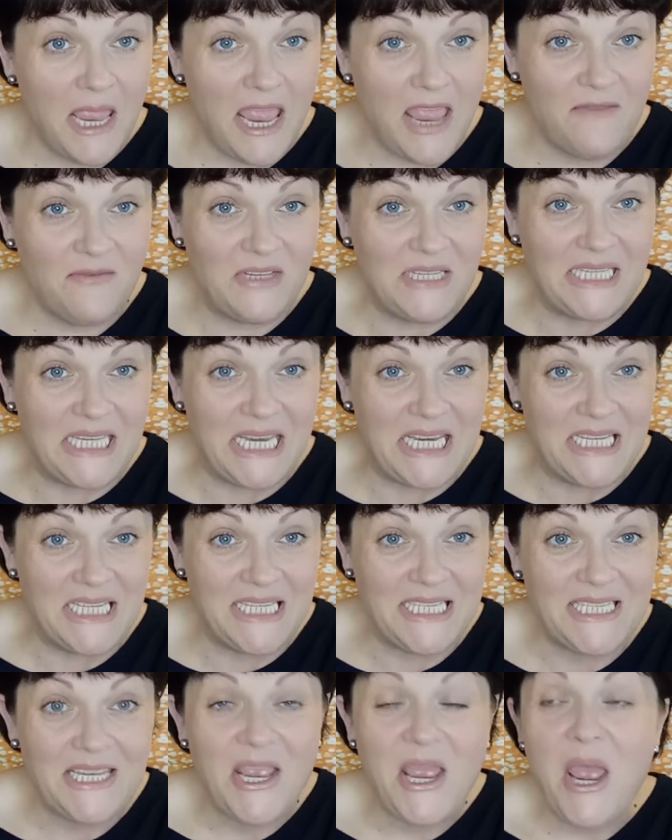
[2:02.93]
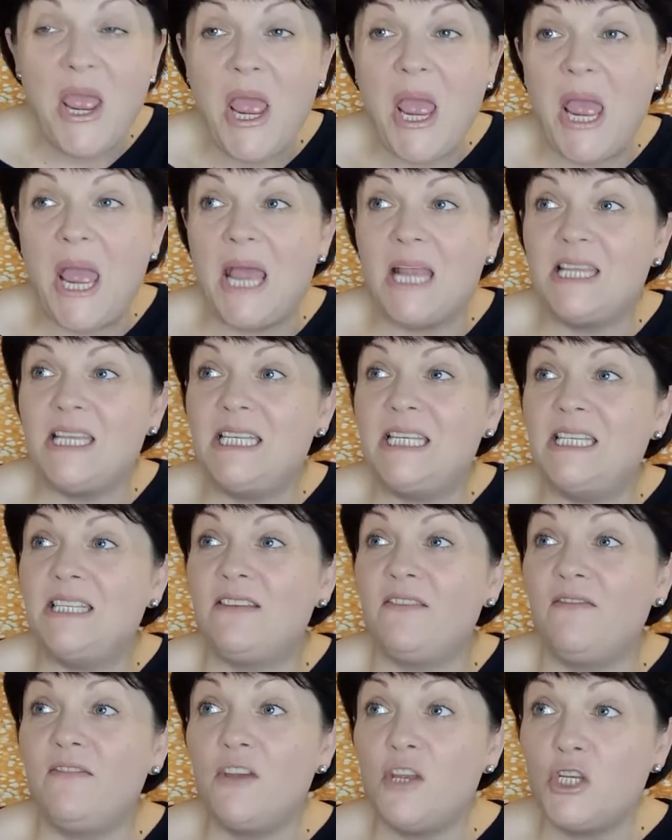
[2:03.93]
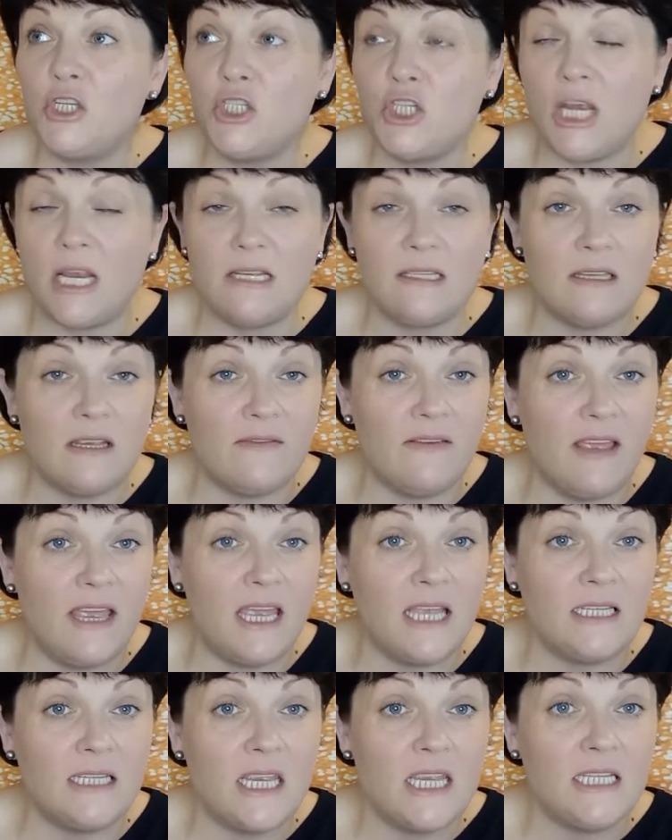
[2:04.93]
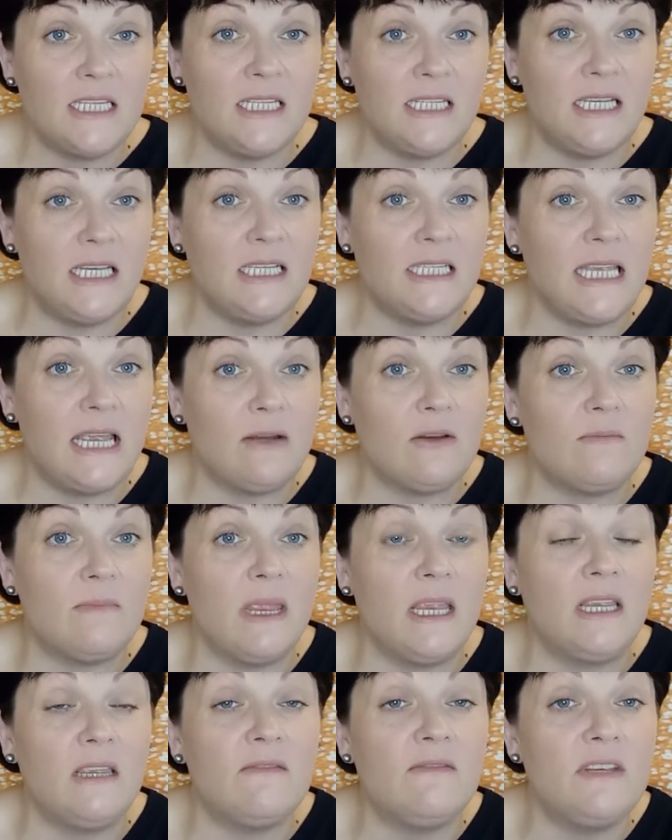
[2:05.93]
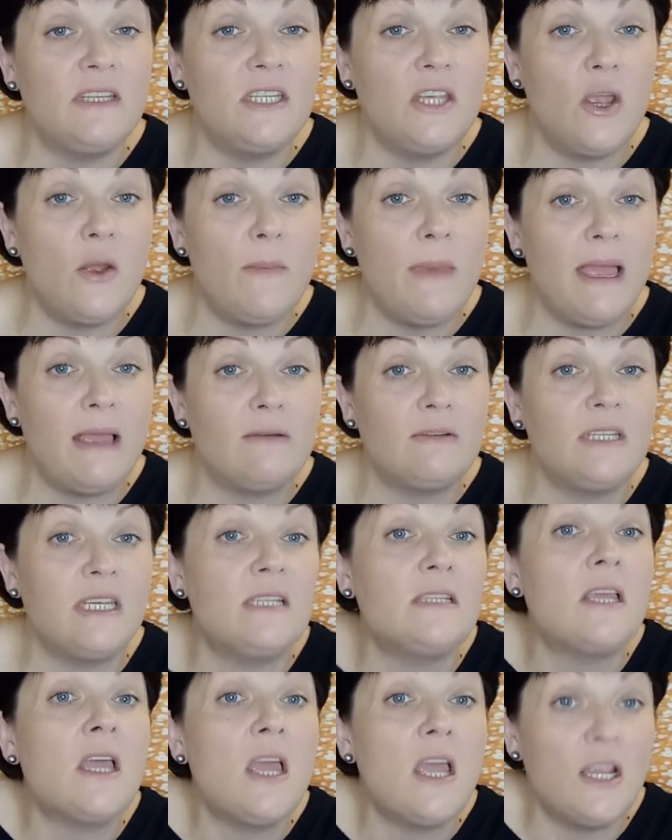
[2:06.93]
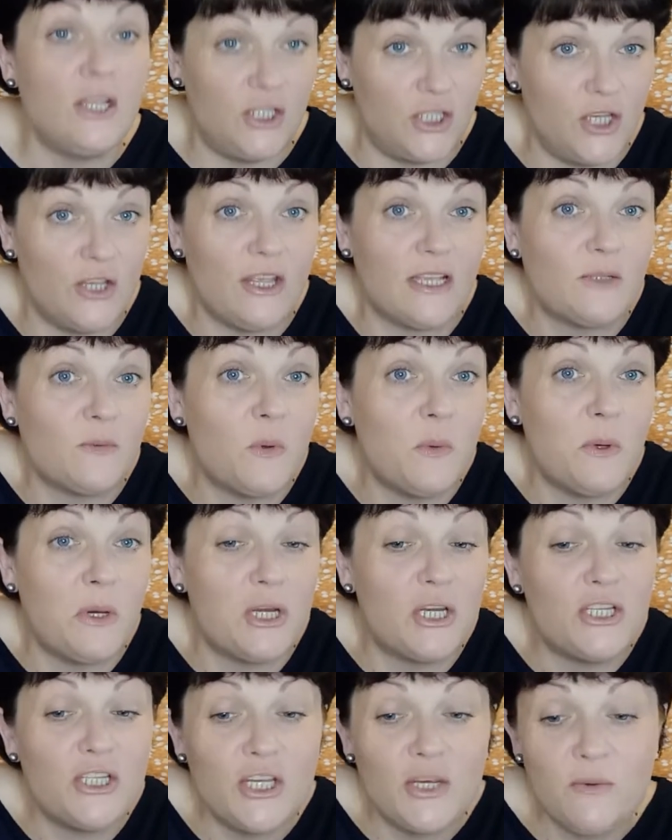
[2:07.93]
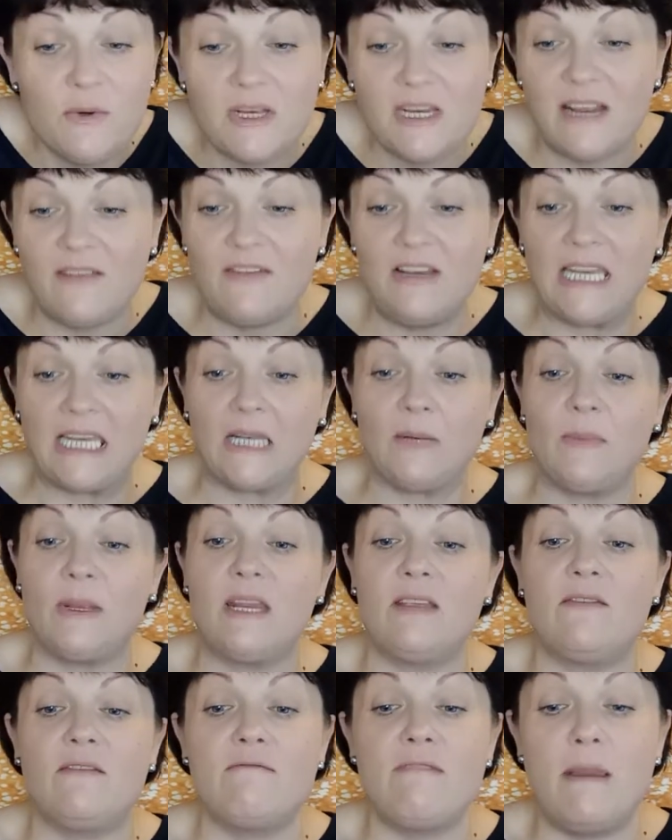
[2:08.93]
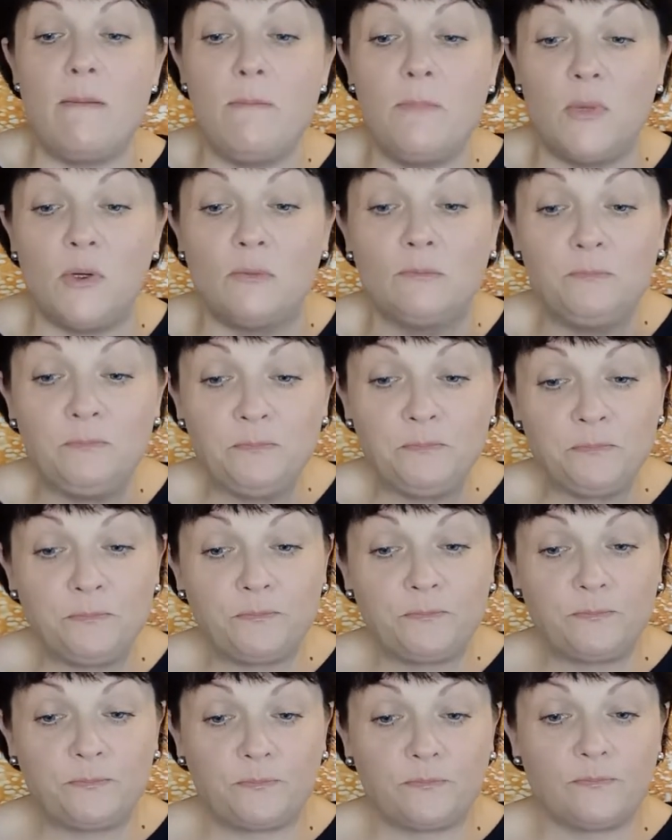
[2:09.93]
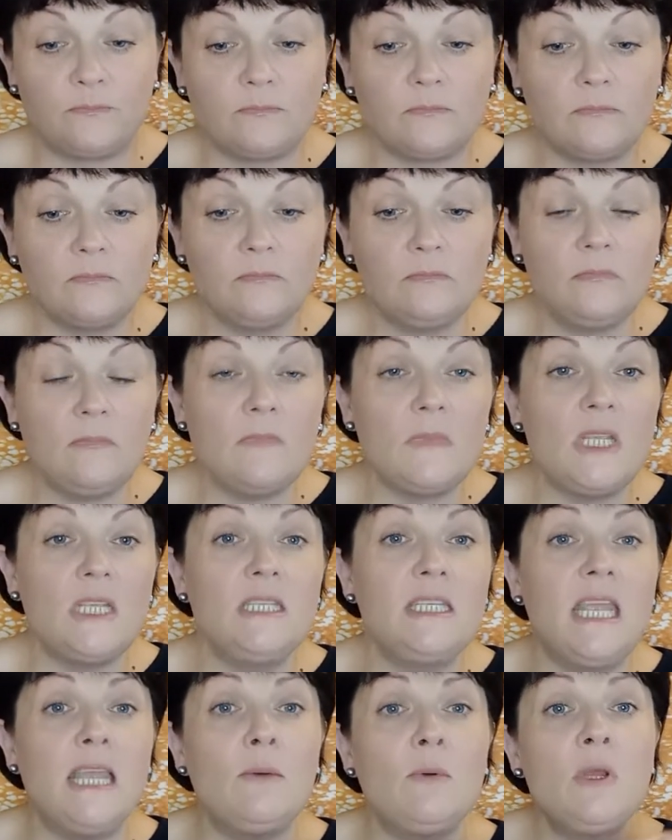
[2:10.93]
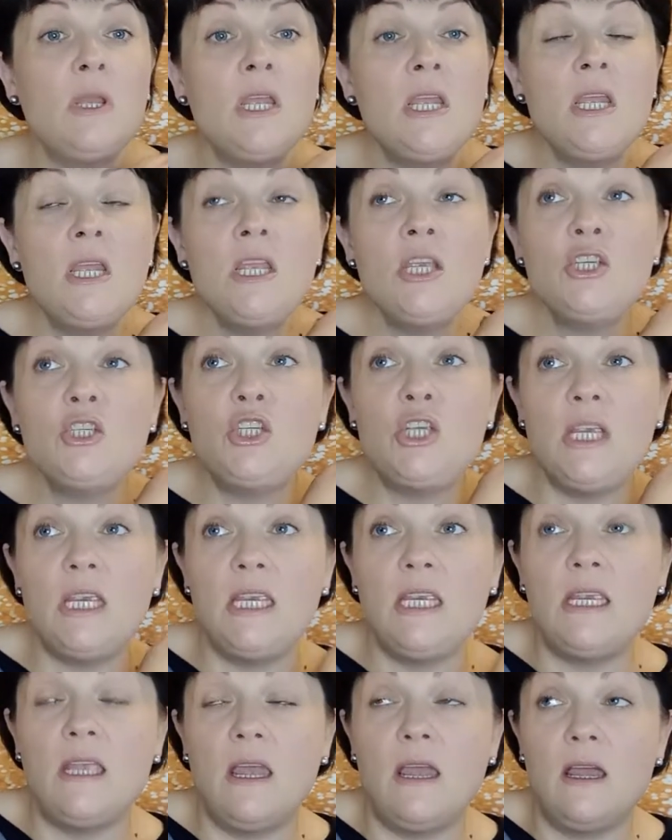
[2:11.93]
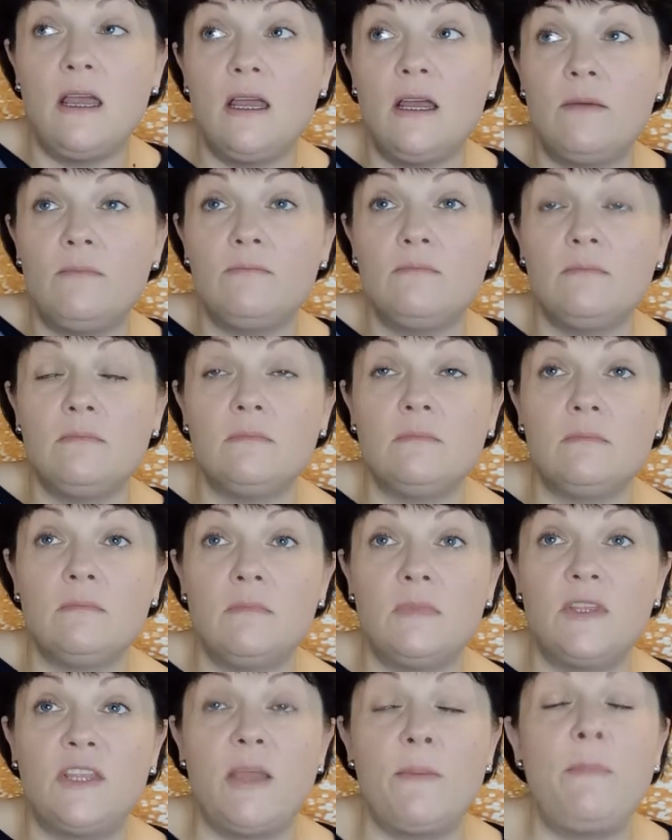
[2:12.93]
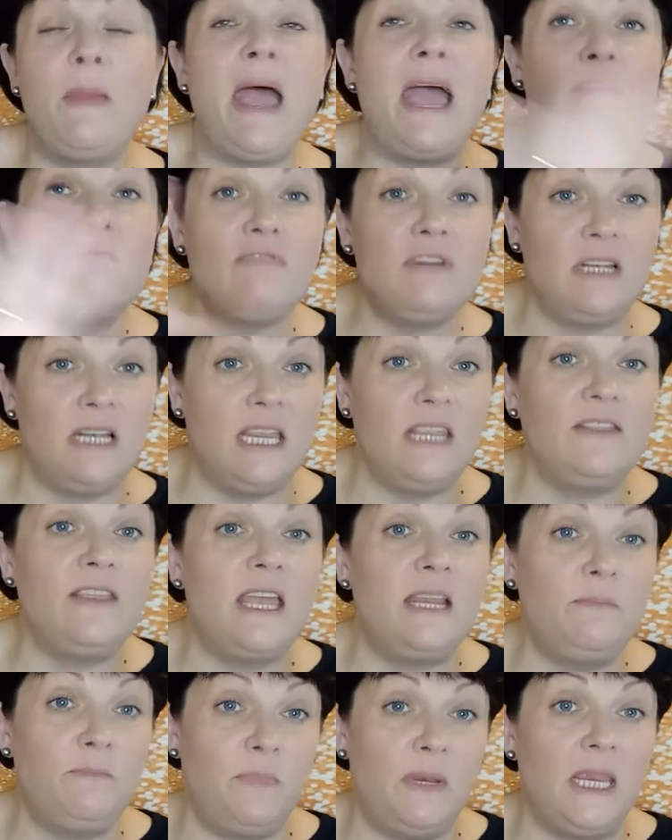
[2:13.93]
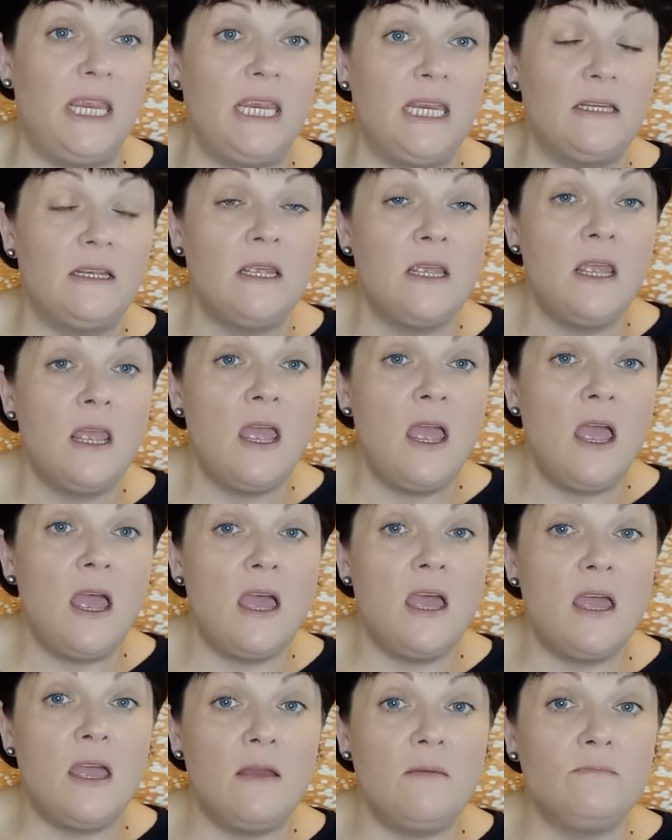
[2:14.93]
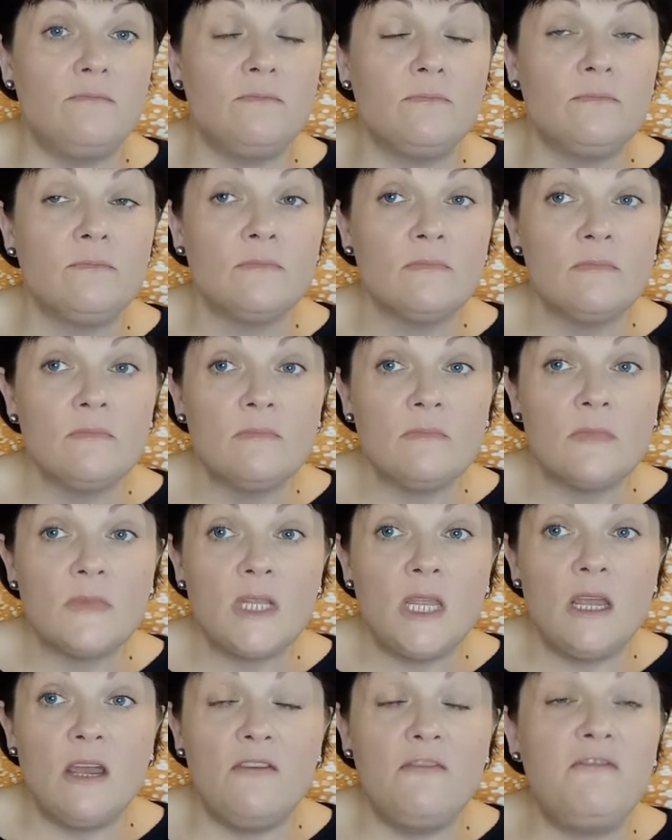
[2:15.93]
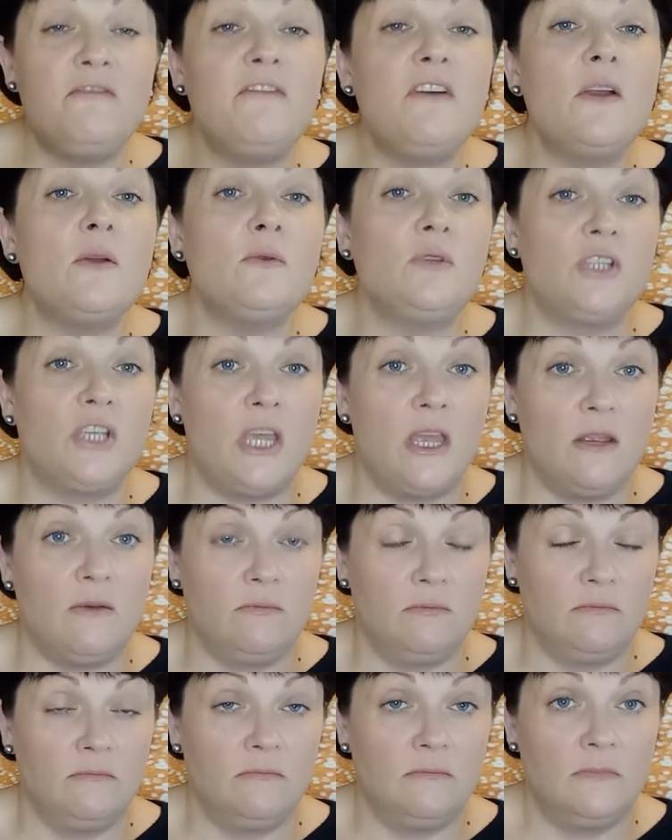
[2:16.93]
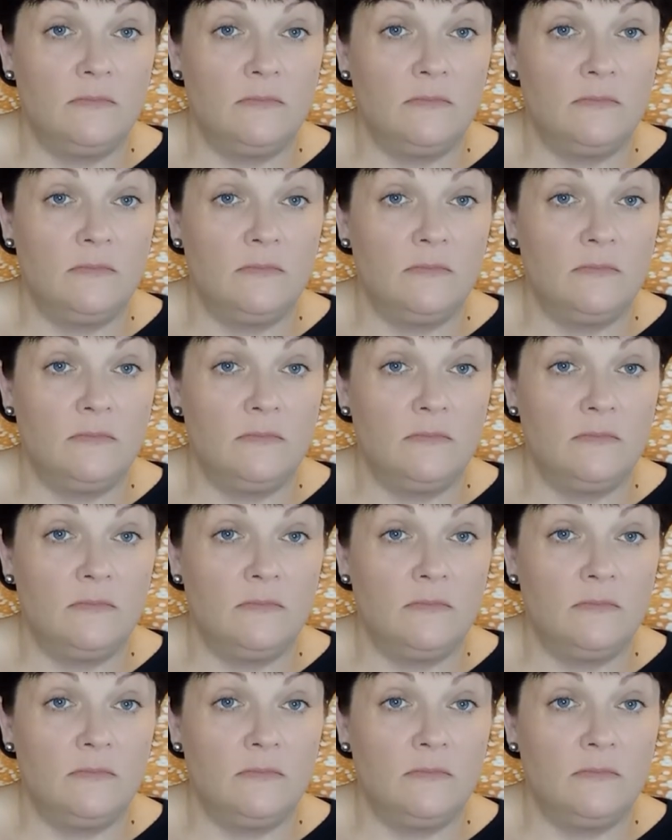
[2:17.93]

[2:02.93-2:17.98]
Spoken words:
ever since, and this is the first chance I've had to sit down and make a video about it, and so that's what we're going to do. We're going to have a little bit of a ramble. Now, she apparently there'd been a photo,